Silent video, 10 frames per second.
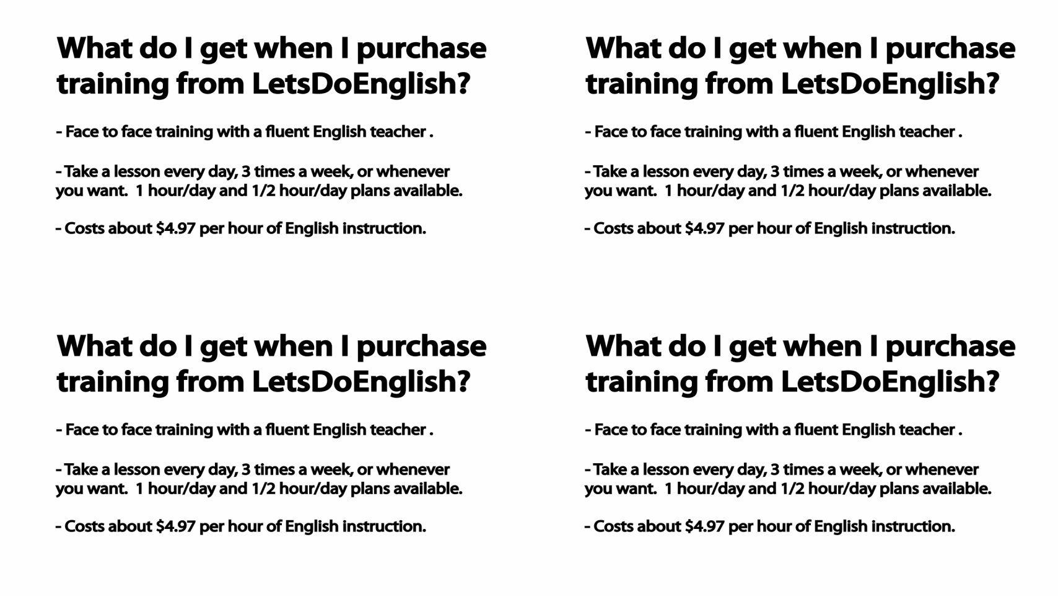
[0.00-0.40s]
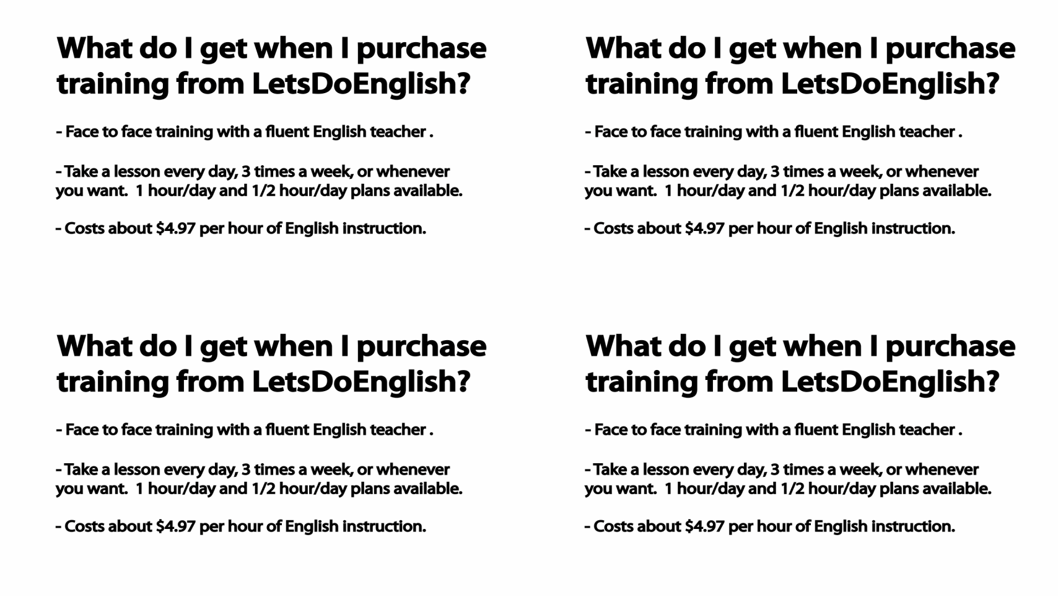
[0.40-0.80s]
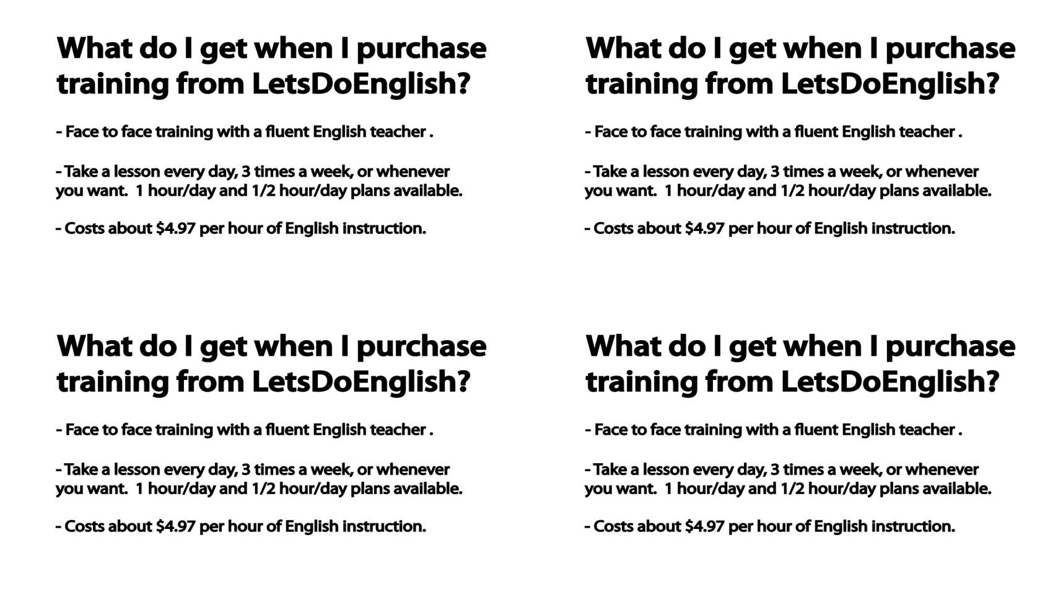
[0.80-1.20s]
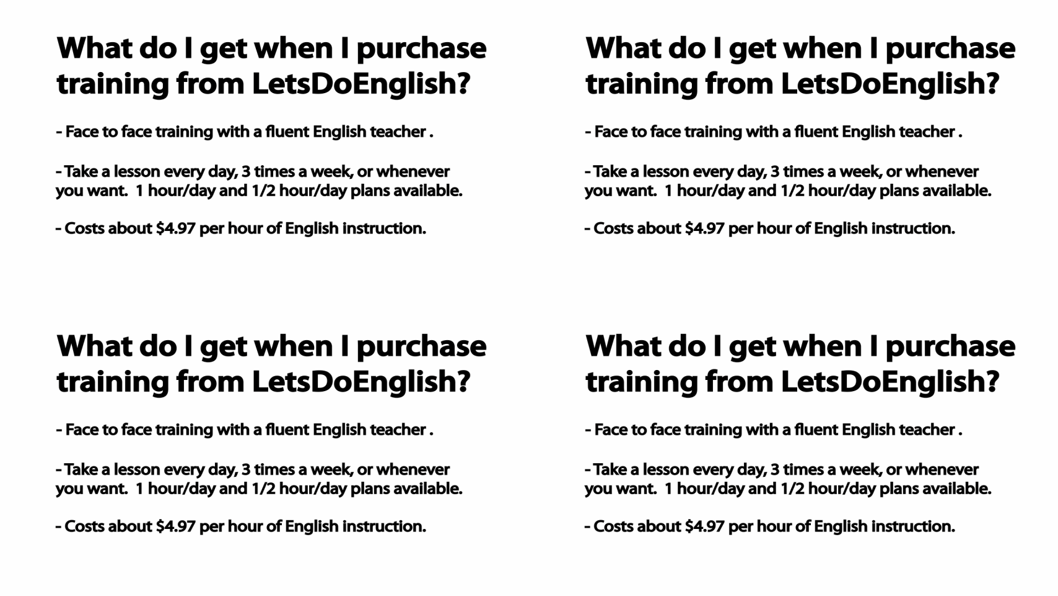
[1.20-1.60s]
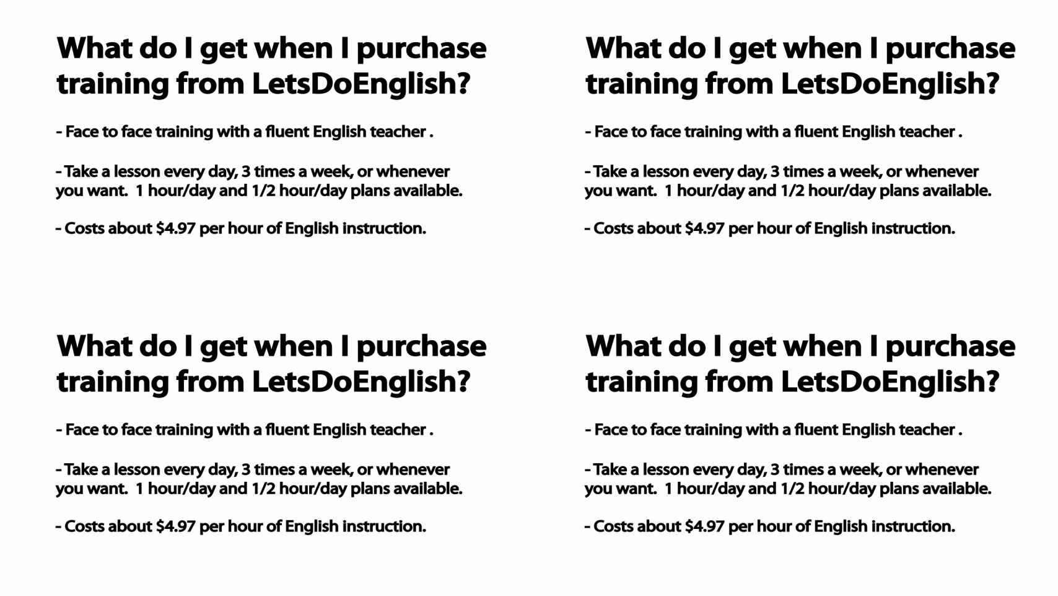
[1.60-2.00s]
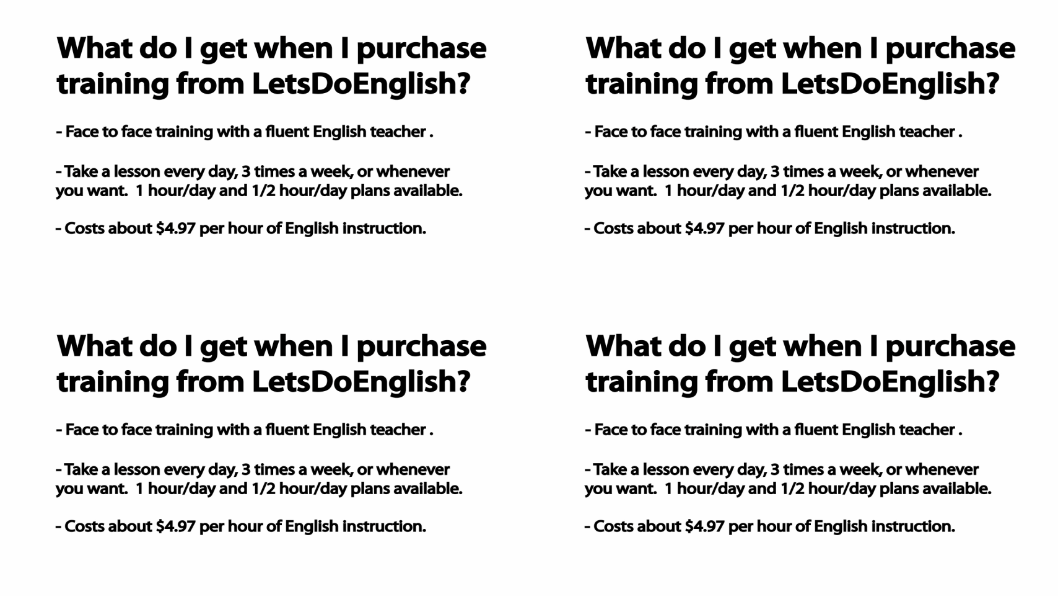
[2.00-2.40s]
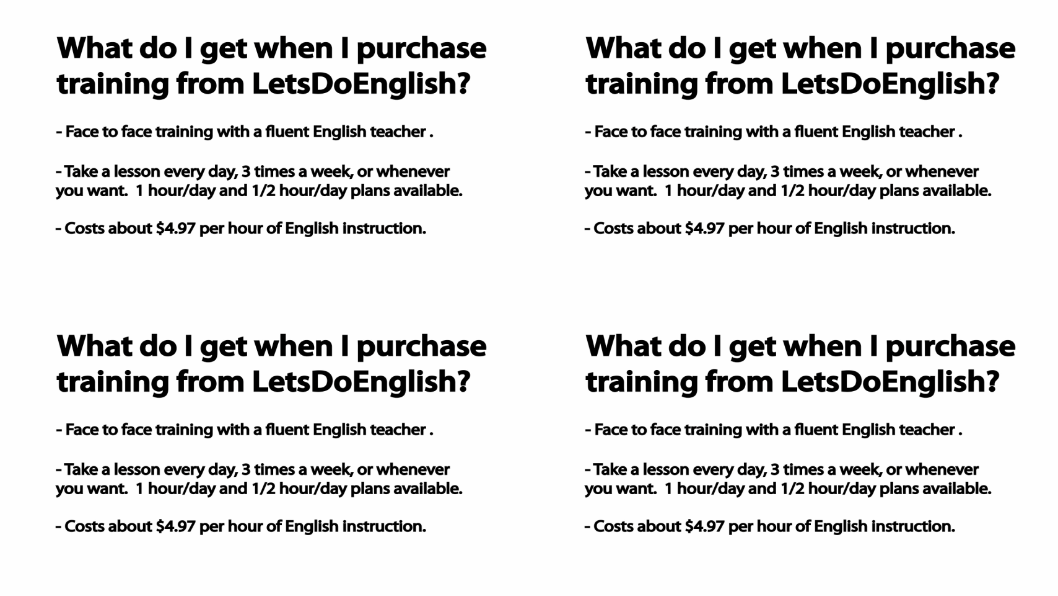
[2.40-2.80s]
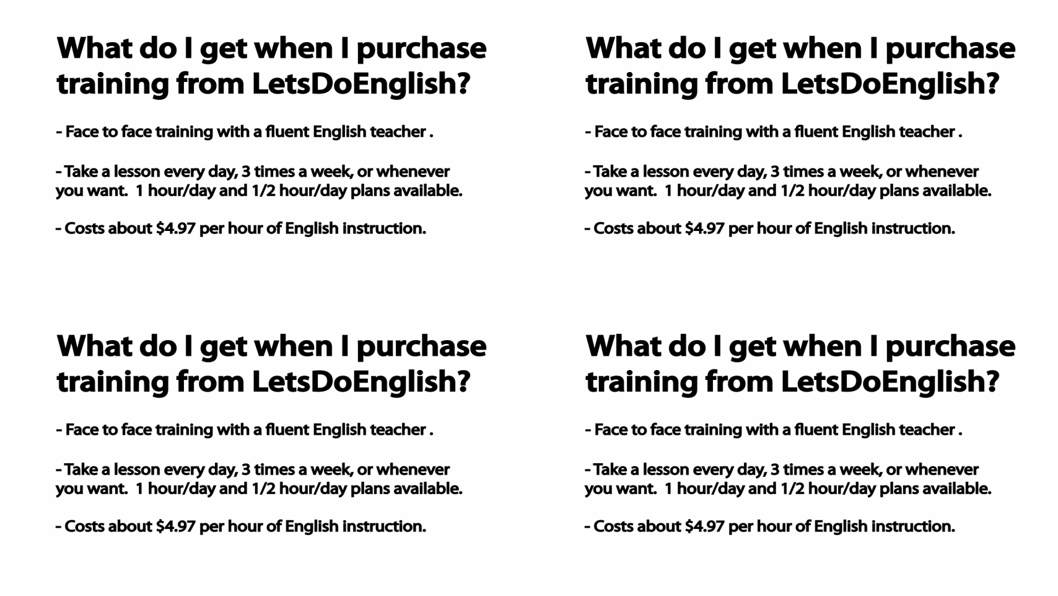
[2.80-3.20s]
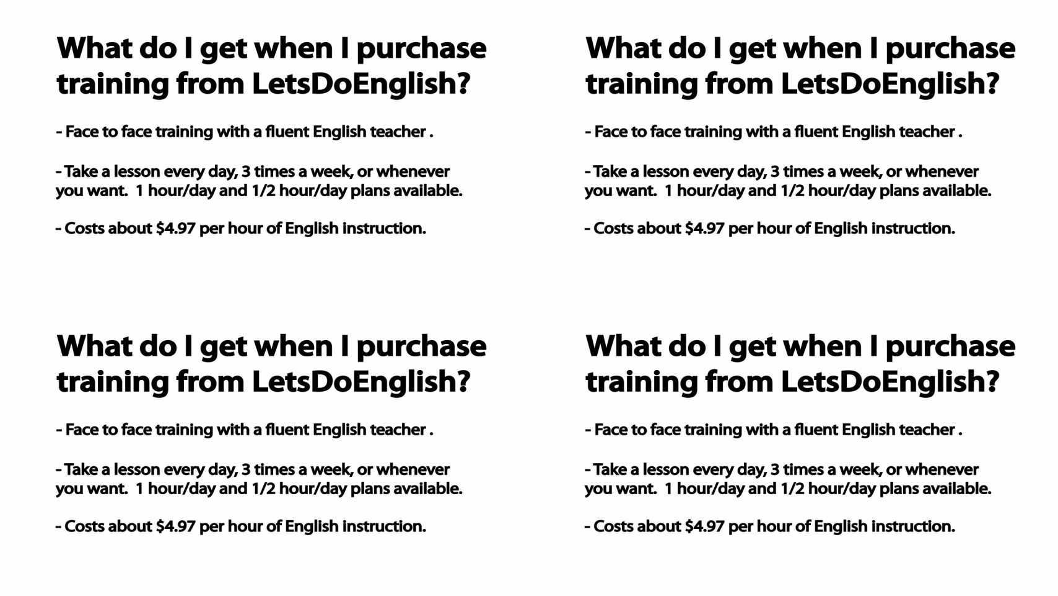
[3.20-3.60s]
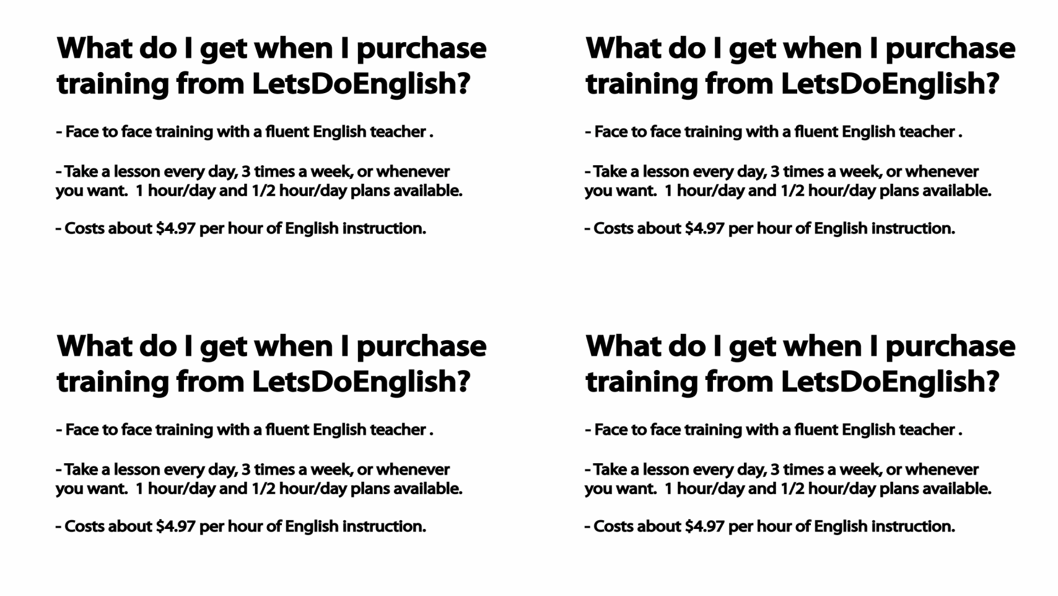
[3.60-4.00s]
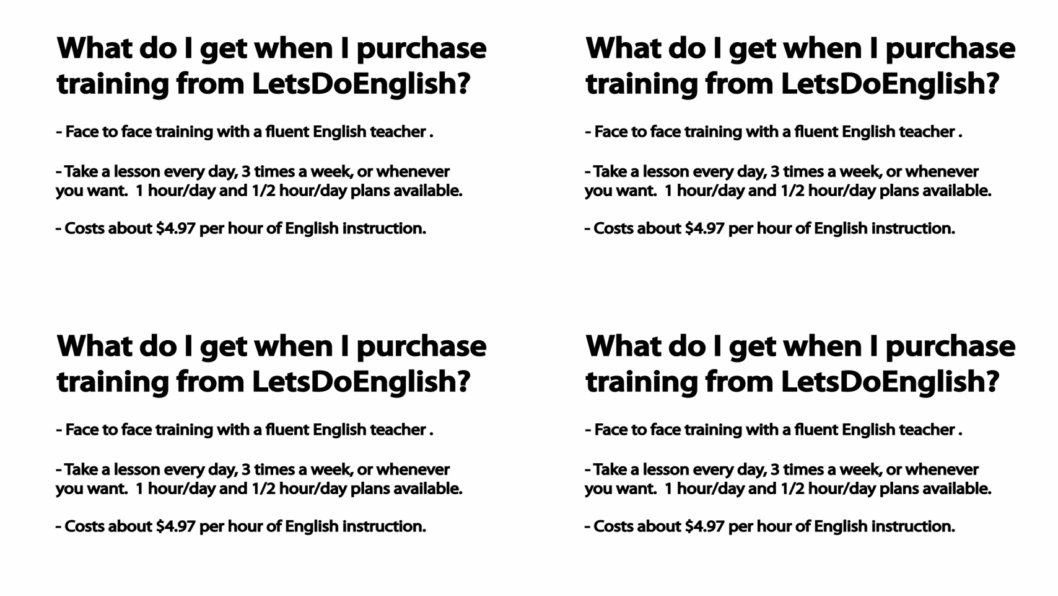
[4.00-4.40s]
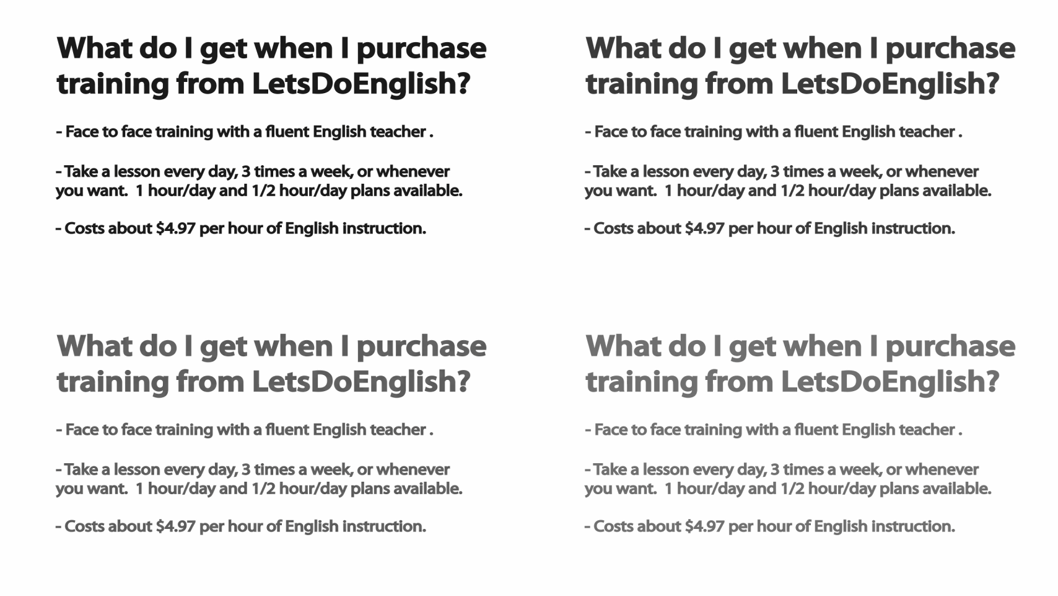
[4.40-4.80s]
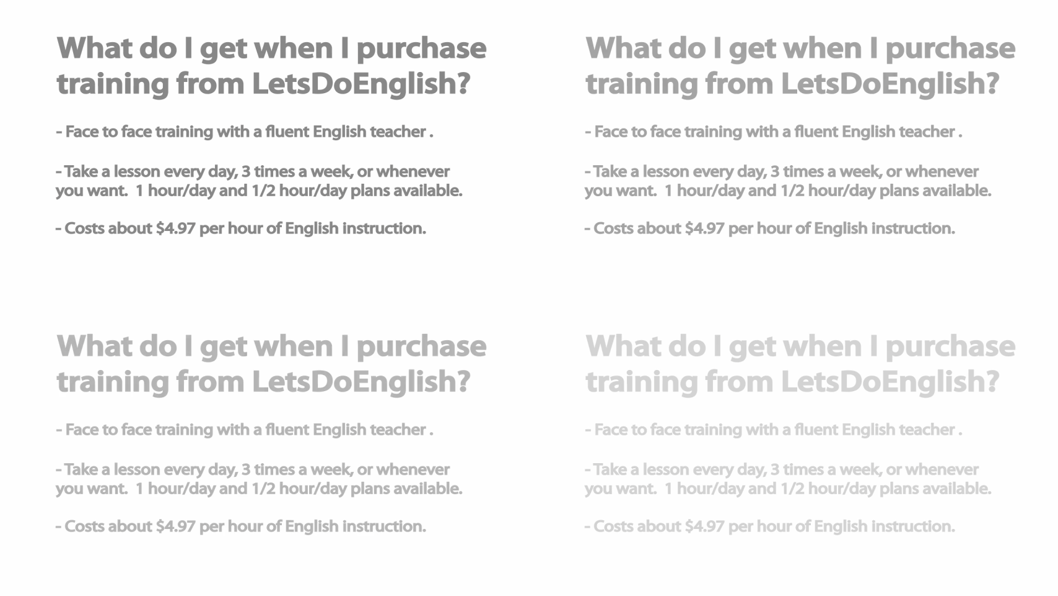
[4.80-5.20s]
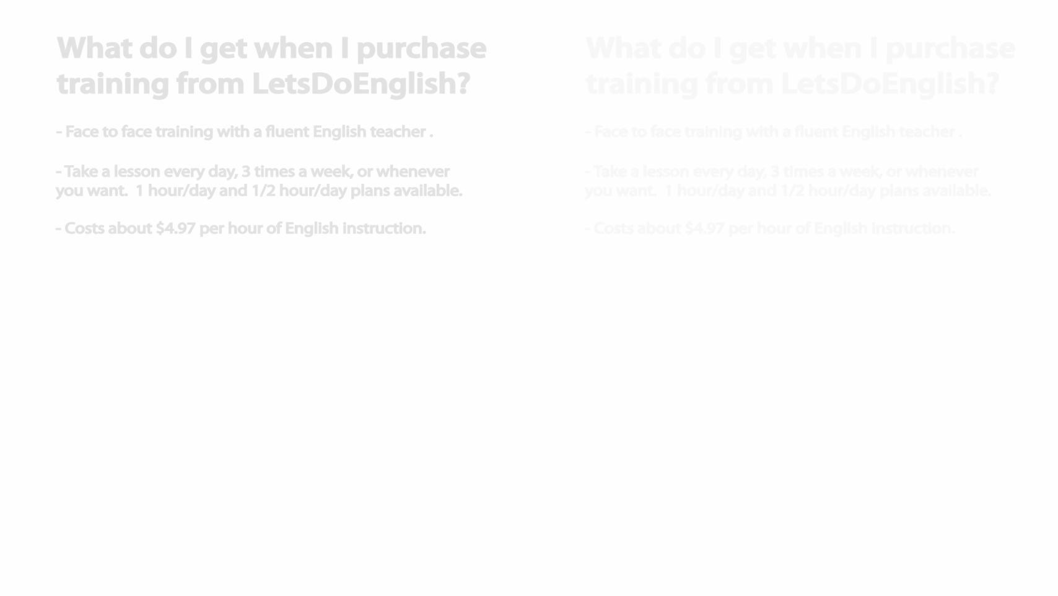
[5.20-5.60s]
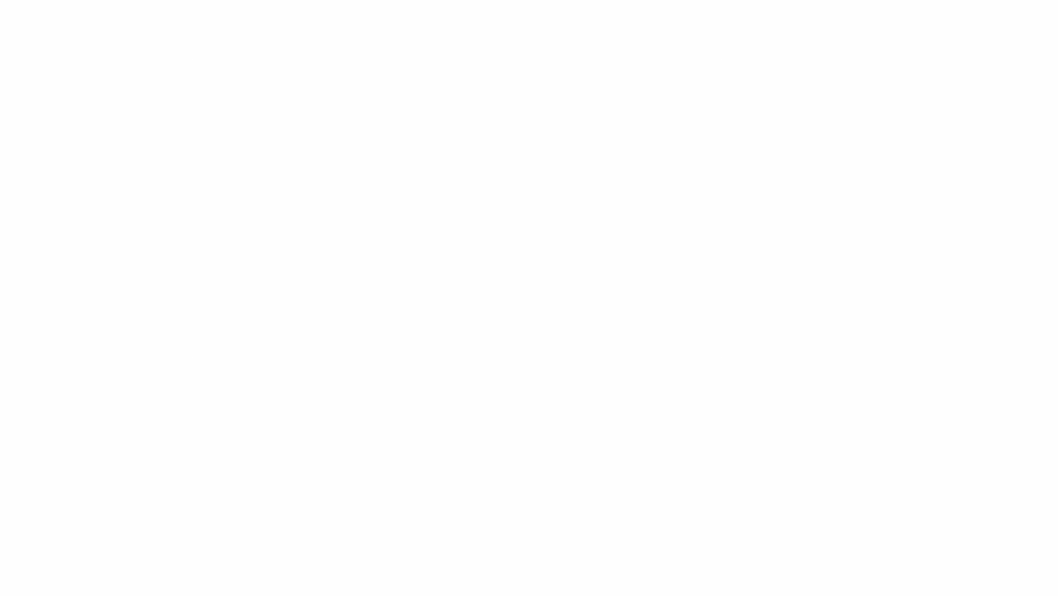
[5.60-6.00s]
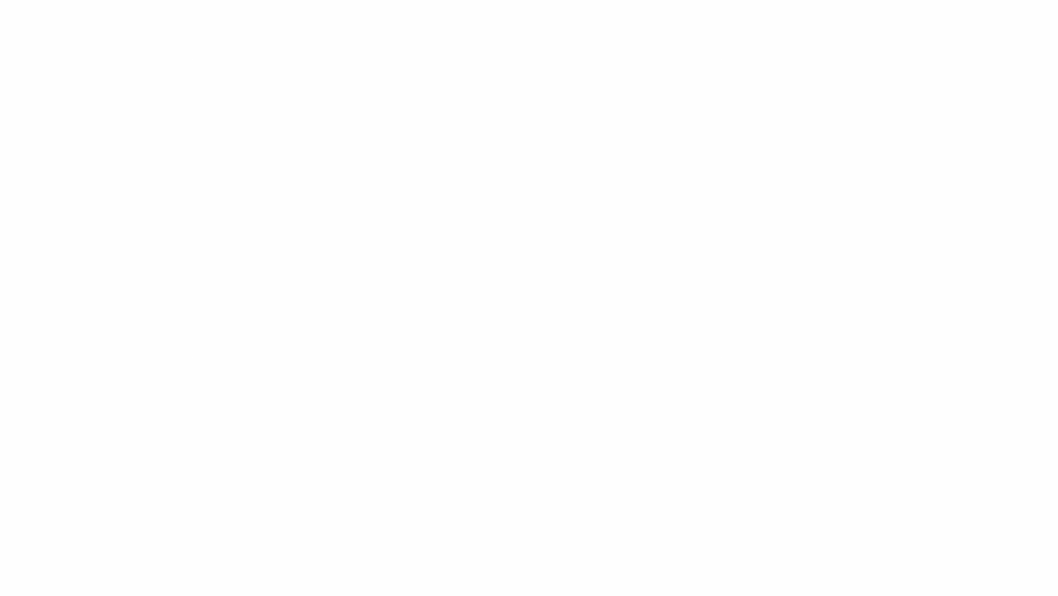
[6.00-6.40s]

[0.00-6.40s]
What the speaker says: Nobody's mouth can be seen.